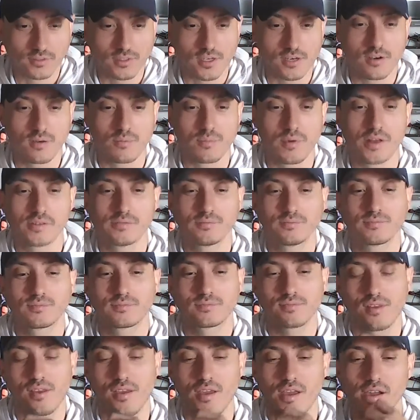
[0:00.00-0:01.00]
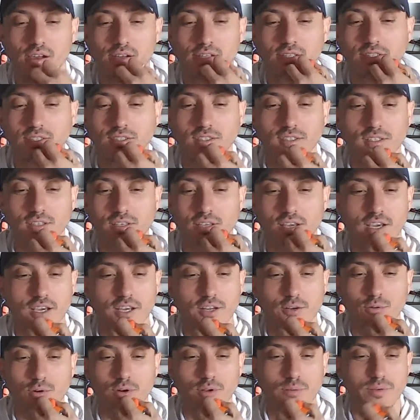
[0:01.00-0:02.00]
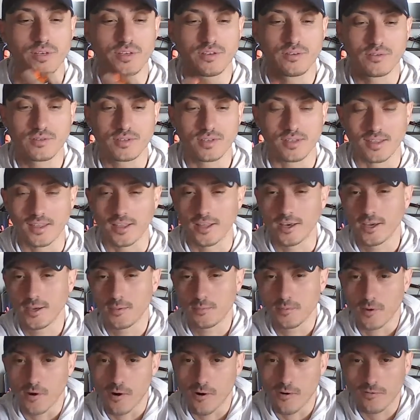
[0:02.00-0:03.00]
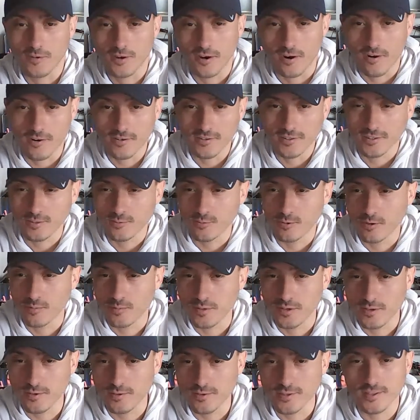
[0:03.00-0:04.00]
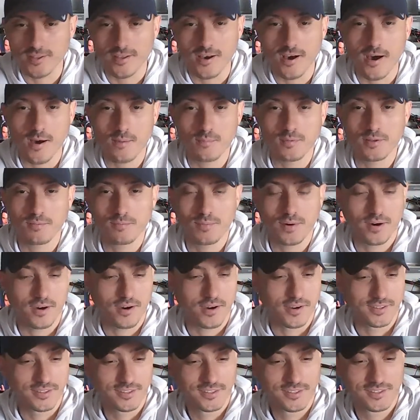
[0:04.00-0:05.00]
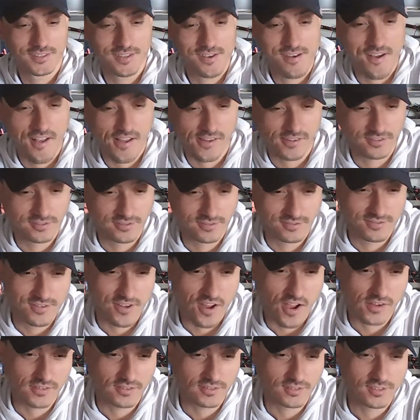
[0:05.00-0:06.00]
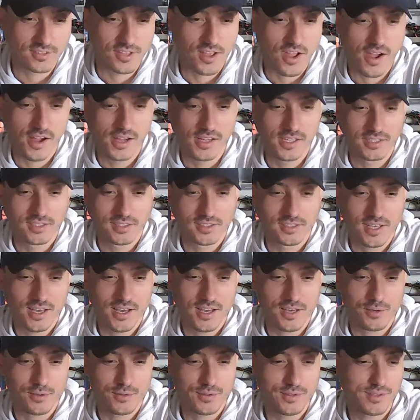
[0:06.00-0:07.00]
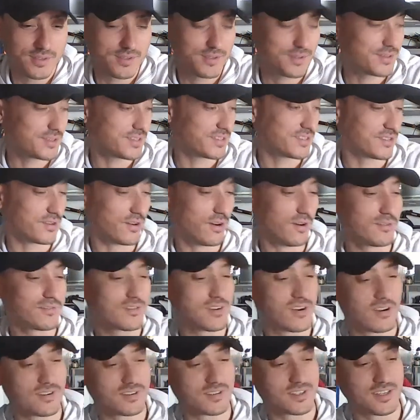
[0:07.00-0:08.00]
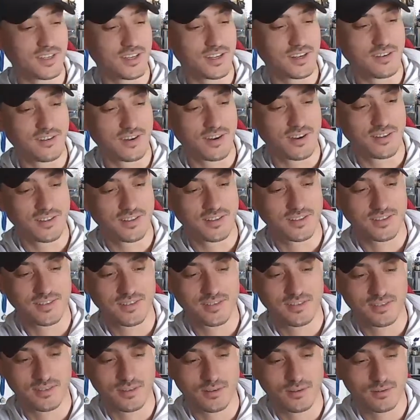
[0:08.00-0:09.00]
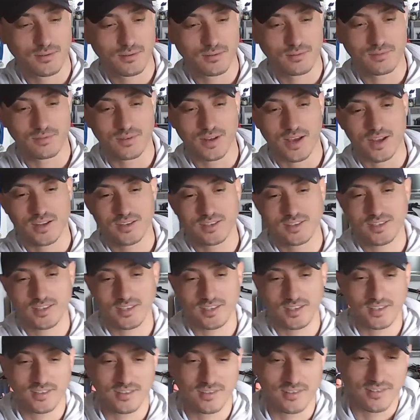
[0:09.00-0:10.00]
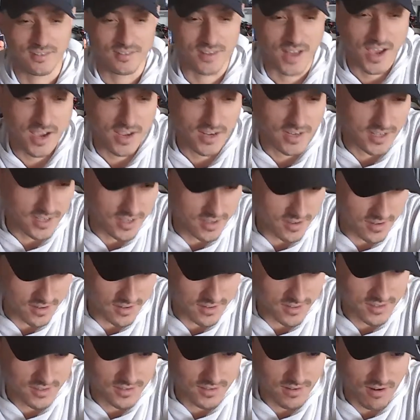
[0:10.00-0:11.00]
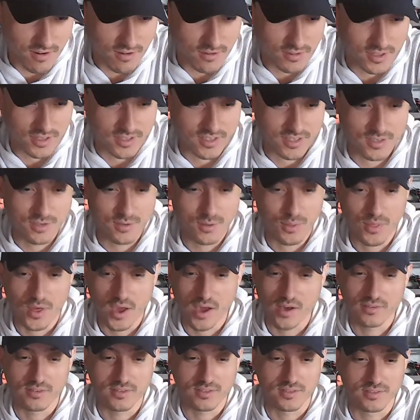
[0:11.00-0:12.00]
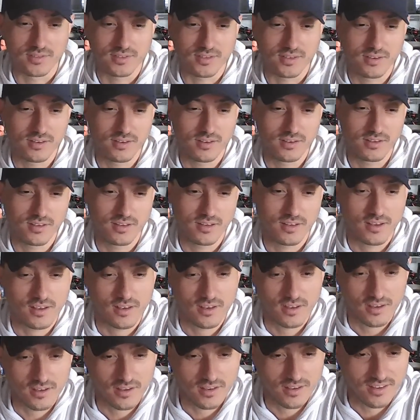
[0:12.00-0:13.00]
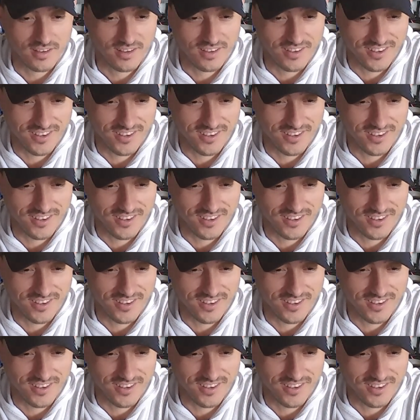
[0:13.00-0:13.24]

Right on, man. Yeah, you don't want to be using lame golf carts. You want to be using the Omni-Pods. Man, who uses golf carts to get around? It's so 1990 or early 2000s. Ugh.